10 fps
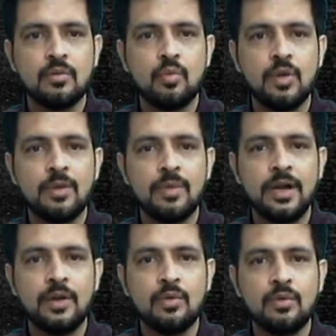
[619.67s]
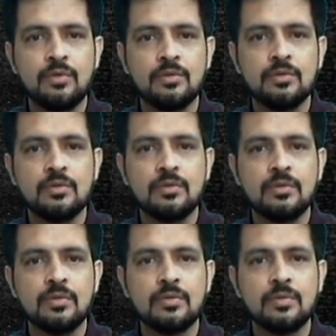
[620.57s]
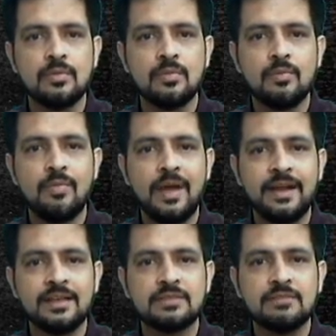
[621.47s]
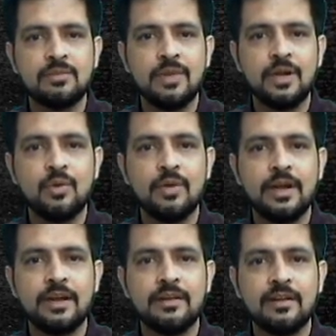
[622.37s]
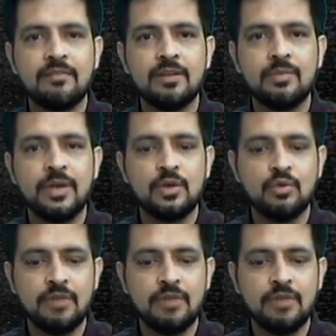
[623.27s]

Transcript: 1 by 2, minus 1 by 2, and here 1 by 2